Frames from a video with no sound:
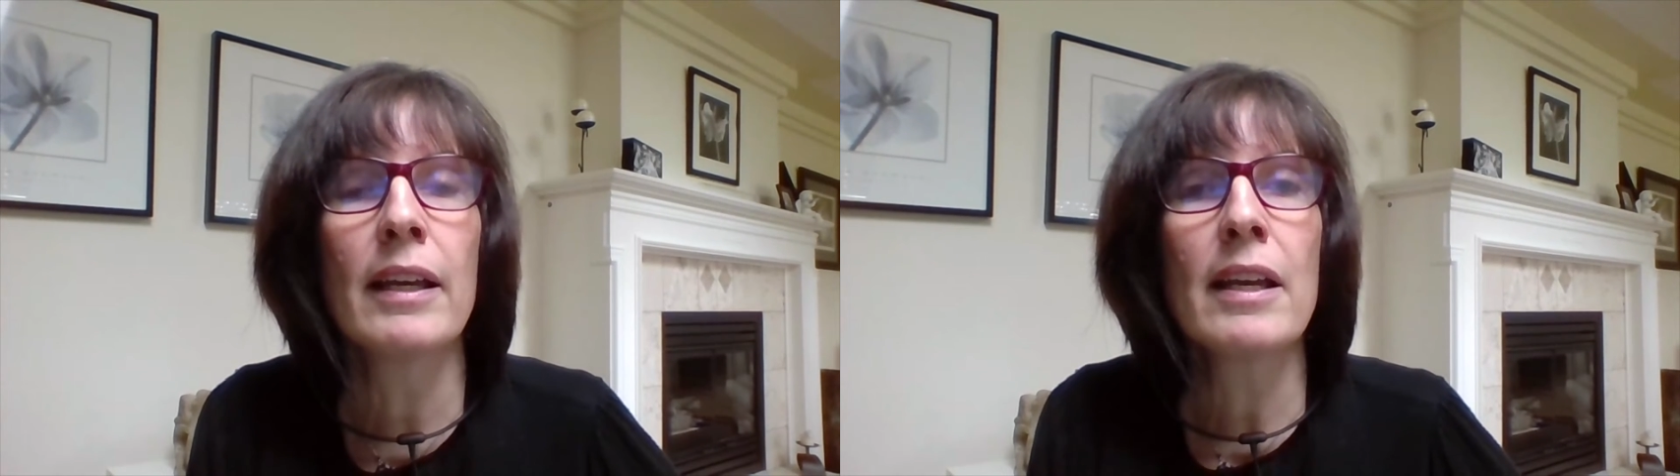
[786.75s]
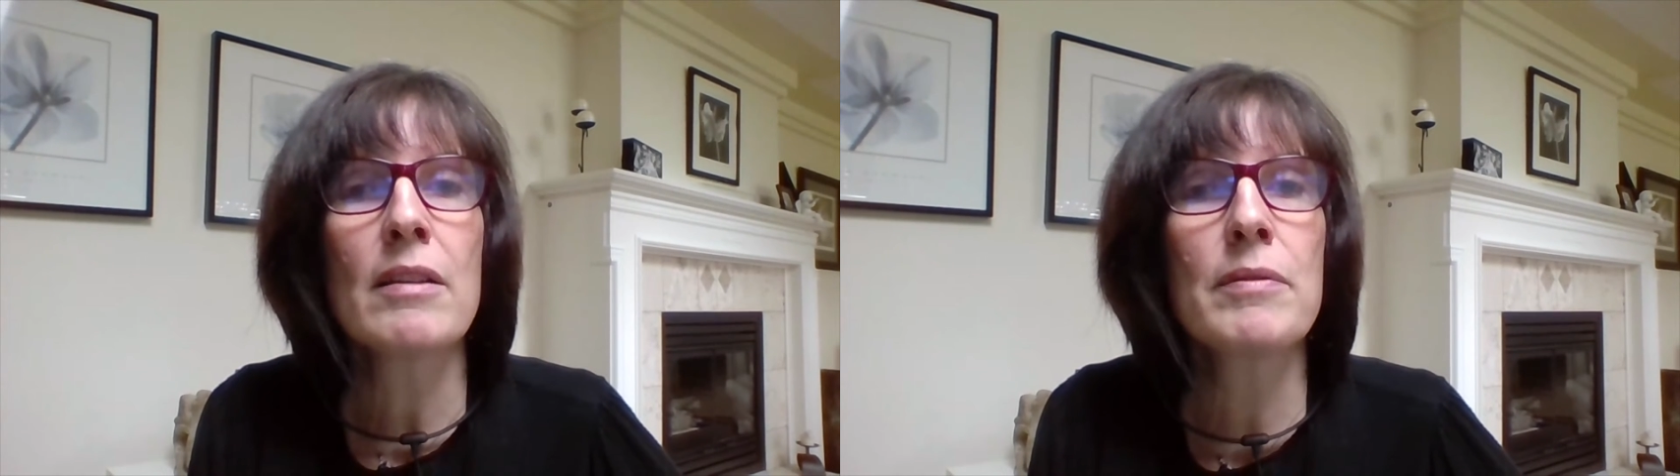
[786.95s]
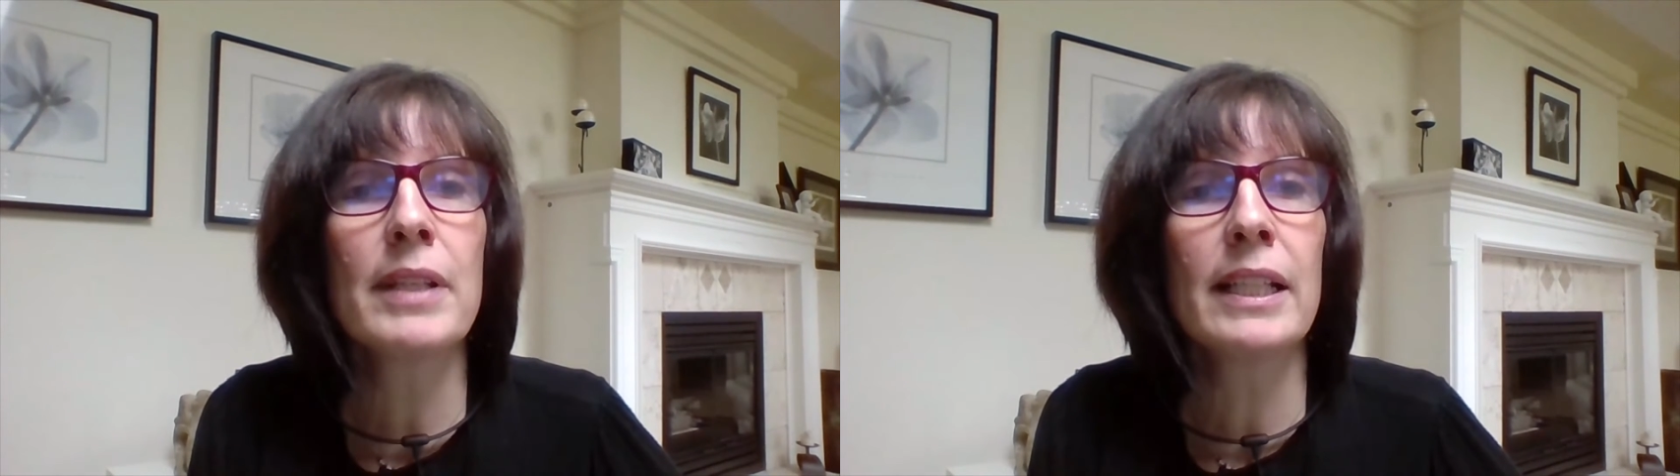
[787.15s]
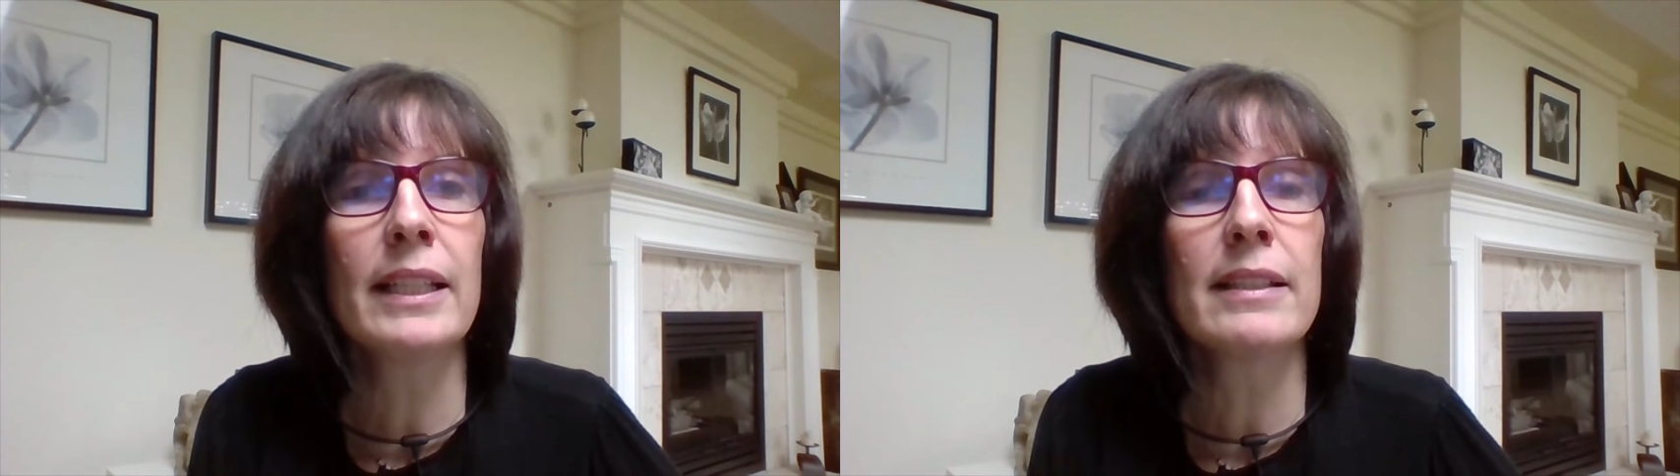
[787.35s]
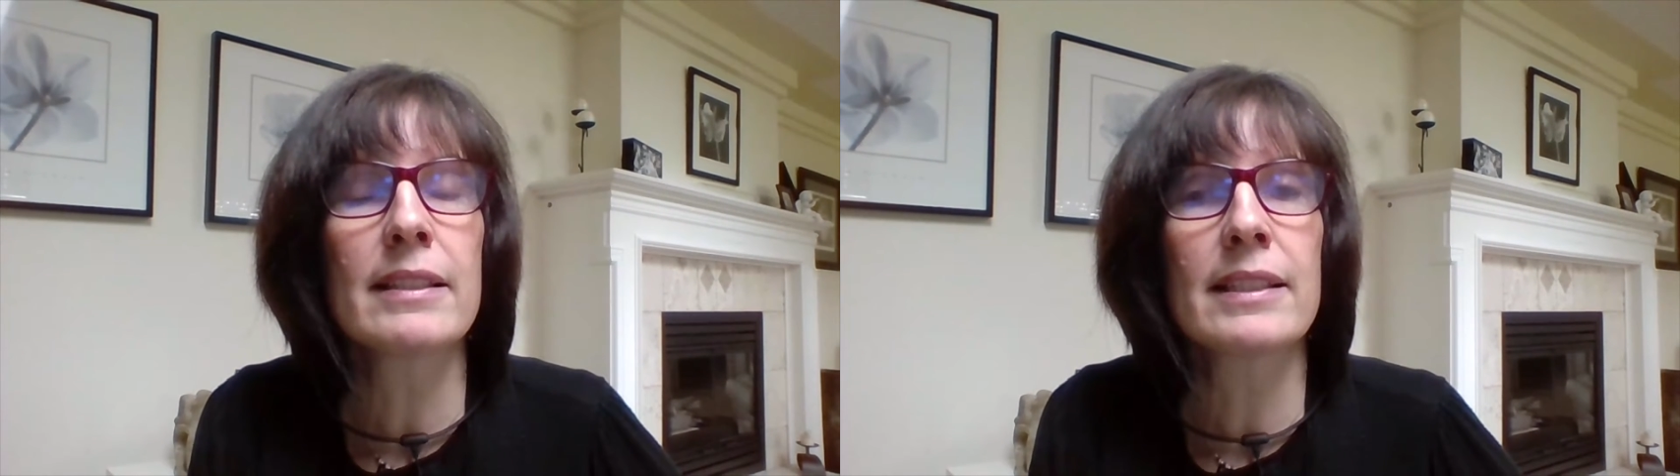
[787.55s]
really
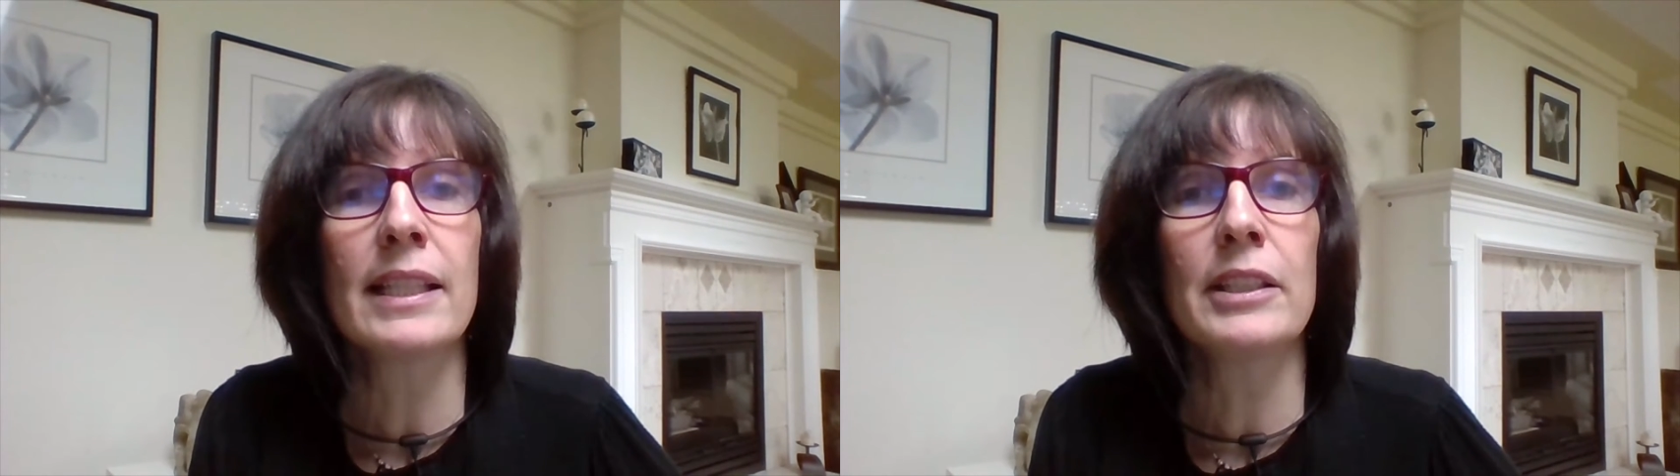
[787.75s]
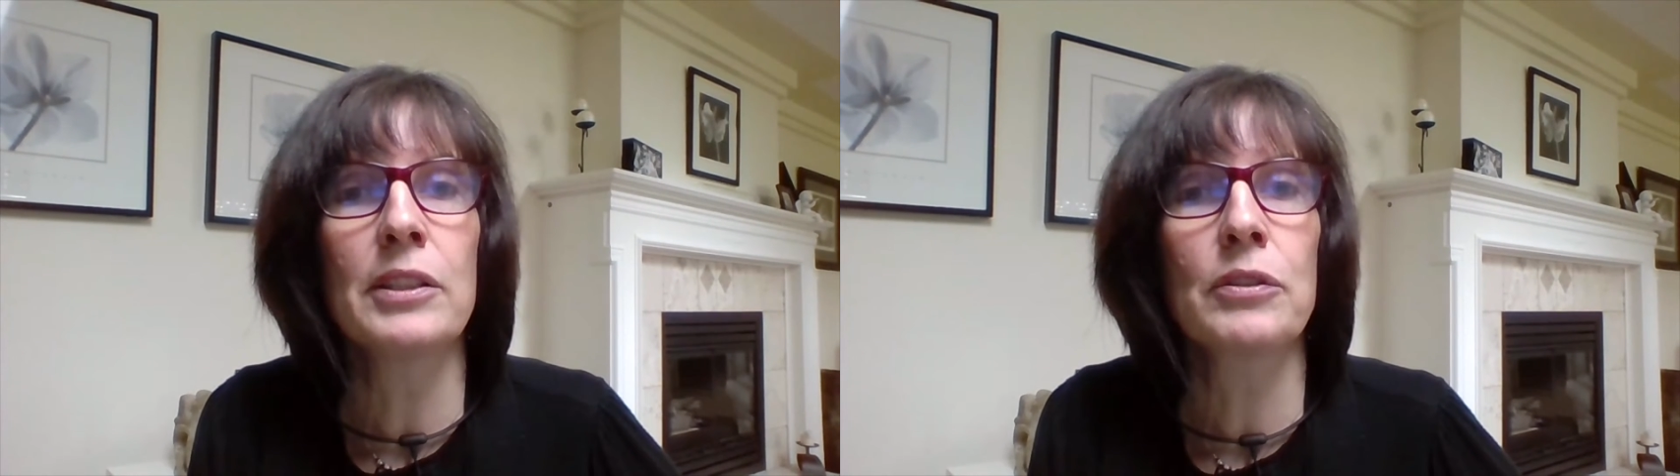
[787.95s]
see your